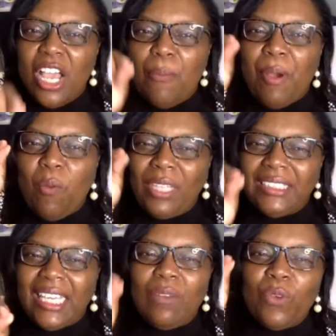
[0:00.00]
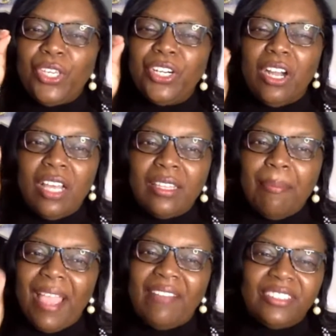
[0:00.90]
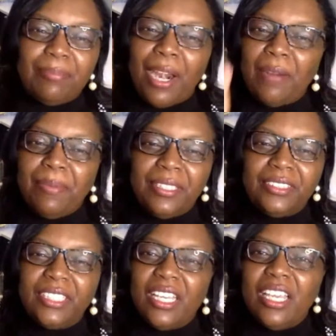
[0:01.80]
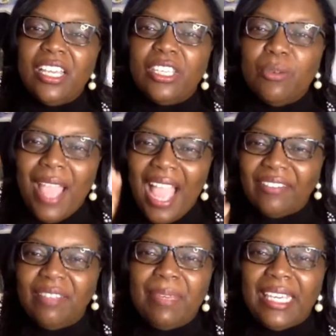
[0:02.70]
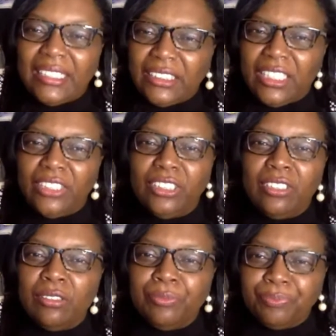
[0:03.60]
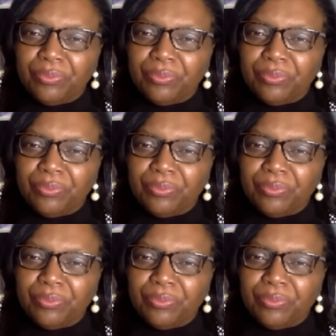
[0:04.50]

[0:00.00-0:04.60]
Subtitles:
But once again, when you're on the path to purpose, you have to be intentional